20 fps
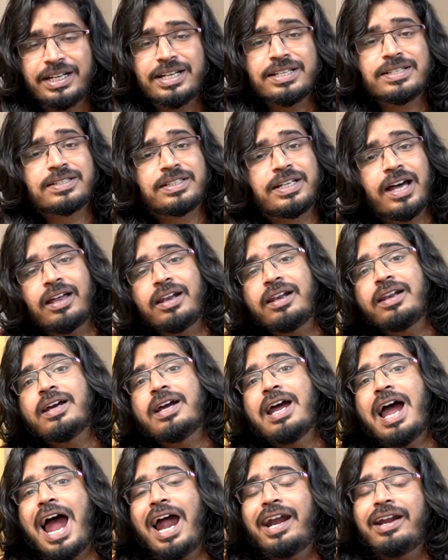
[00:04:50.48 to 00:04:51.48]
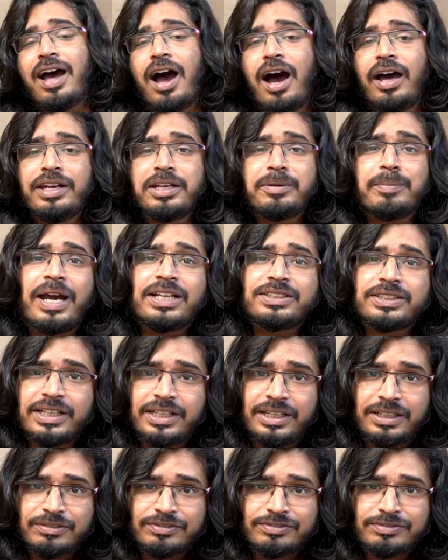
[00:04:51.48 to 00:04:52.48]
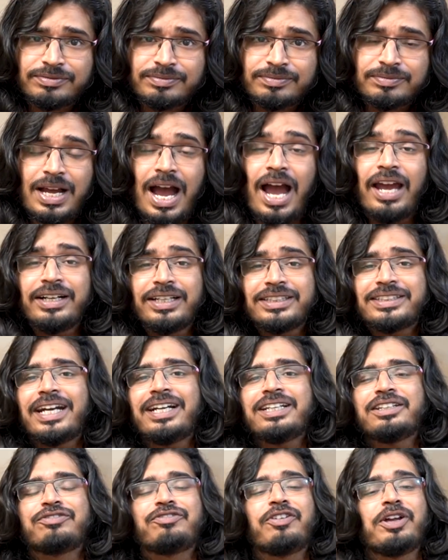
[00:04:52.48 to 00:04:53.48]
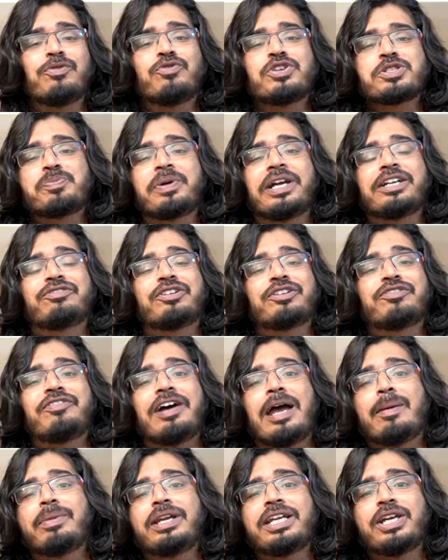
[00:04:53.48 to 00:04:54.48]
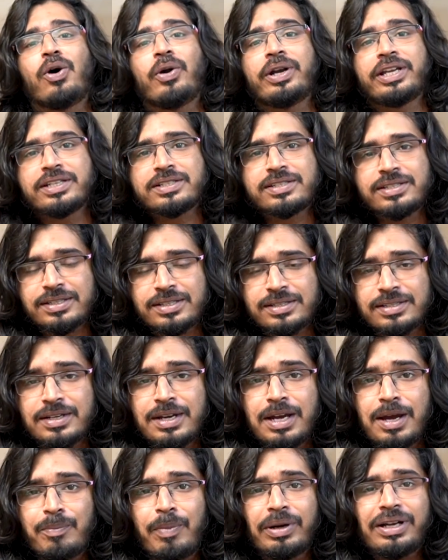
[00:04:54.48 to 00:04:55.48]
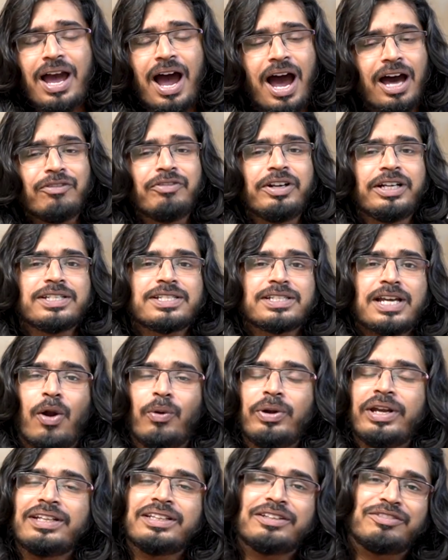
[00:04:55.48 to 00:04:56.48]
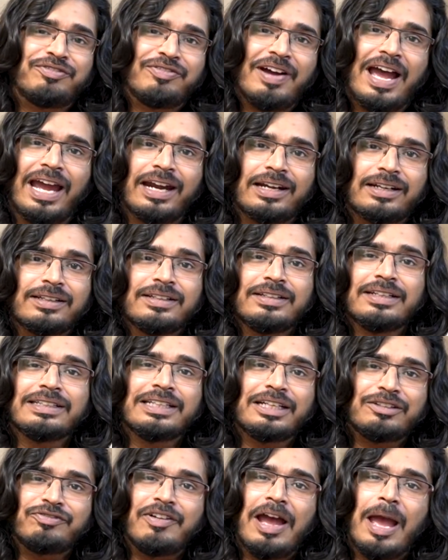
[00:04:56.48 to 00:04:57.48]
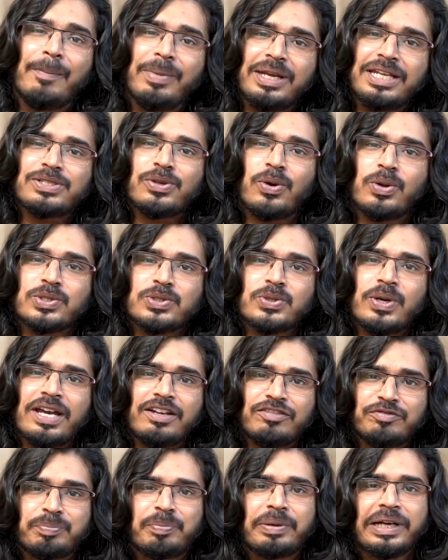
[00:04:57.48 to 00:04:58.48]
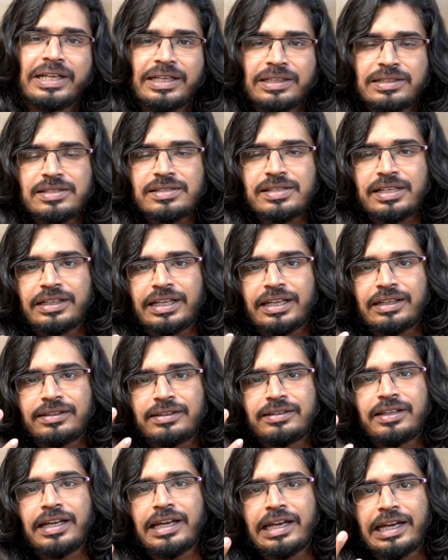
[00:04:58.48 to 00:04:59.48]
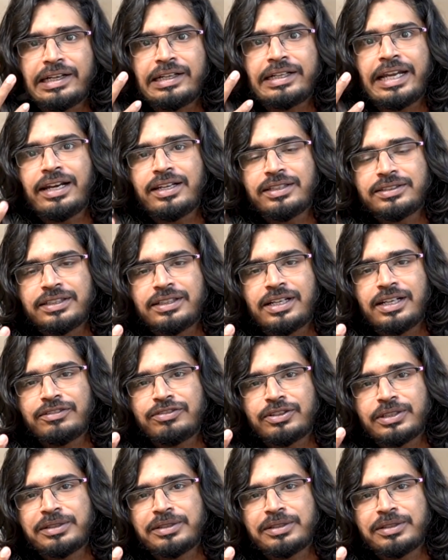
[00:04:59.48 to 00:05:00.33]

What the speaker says: It is dull and unimaginative. I understand the film was made for family audiences, But are we discounting the fact that families also have brains and can think intelligently for